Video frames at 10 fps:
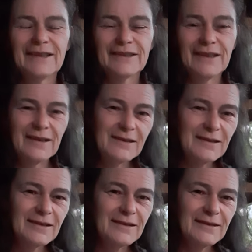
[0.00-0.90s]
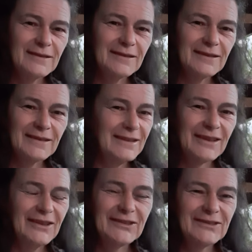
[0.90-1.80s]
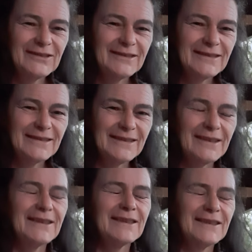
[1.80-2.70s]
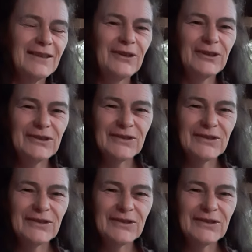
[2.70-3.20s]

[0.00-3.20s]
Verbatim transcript: Yes? No? Hard